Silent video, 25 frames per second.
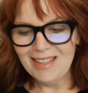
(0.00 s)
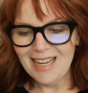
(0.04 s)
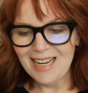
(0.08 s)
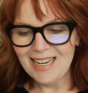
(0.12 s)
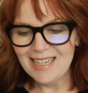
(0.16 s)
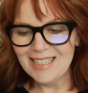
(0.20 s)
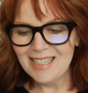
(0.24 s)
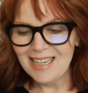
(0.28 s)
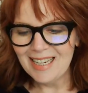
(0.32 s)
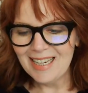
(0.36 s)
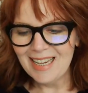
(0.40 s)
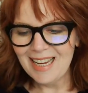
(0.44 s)

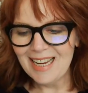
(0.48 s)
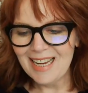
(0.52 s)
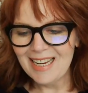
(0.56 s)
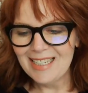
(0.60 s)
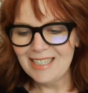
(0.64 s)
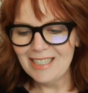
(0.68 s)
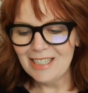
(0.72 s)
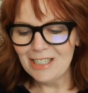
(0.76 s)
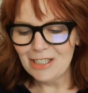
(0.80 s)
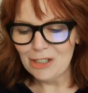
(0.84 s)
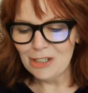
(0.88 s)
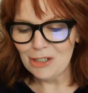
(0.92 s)
Thanks
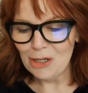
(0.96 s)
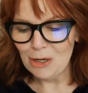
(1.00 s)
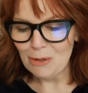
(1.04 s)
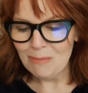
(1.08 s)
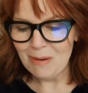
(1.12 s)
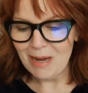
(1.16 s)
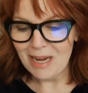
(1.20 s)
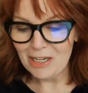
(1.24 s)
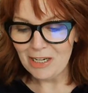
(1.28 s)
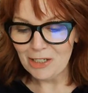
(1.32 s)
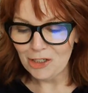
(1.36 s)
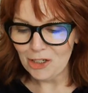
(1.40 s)
again so
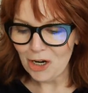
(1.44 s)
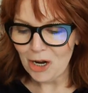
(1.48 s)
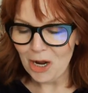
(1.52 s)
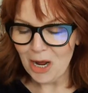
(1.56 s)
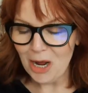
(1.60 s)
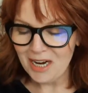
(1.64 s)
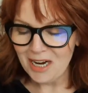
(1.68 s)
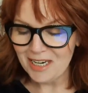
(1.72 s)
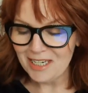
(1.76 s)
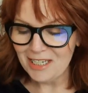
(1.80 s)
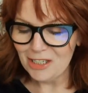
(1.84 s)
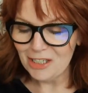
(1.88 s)
much.
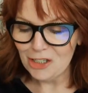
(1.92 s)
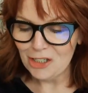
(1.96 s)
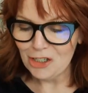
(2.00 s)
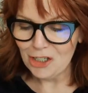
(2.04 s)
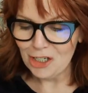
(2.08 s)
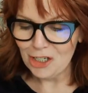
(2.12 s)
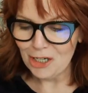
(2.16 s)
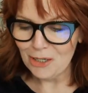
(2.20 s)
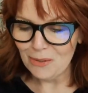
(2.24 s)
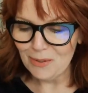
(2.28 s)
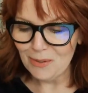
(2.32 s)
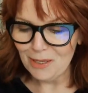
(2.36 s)
I'm going to
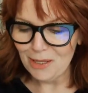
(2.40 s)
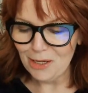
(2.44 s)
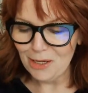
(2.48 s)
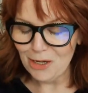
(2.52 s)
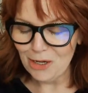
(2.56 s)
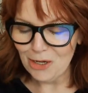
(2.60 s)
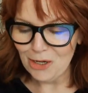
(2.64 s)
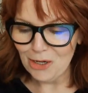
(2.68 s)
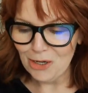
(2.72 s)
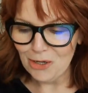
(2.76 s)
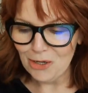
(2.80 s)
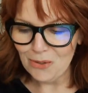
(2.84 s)
share with
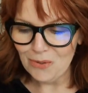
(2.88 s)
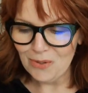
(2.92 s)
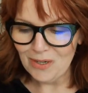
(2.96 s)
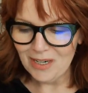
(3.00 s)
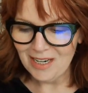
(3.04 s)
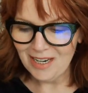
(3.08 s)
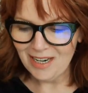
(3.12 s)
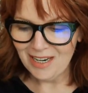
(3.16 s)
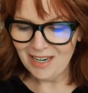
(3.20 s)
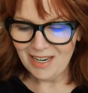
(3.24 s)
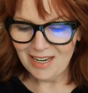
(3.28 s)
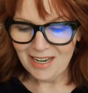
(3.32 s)

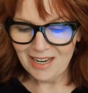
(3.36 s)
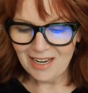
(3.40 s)
you